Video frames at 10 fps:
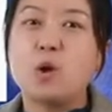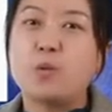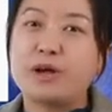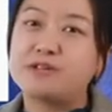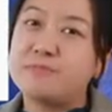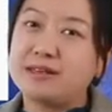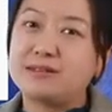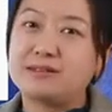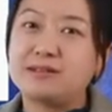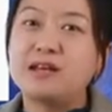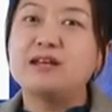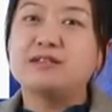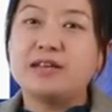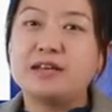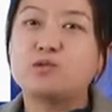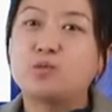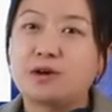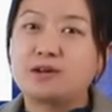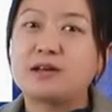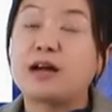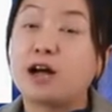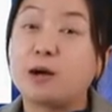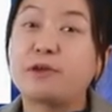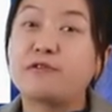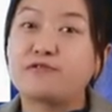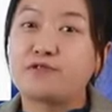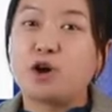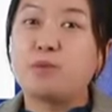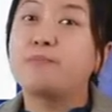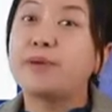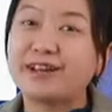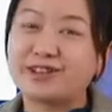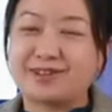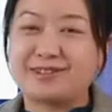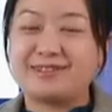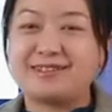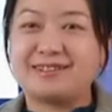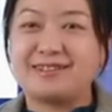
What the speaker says: which means these words are coming from pictures.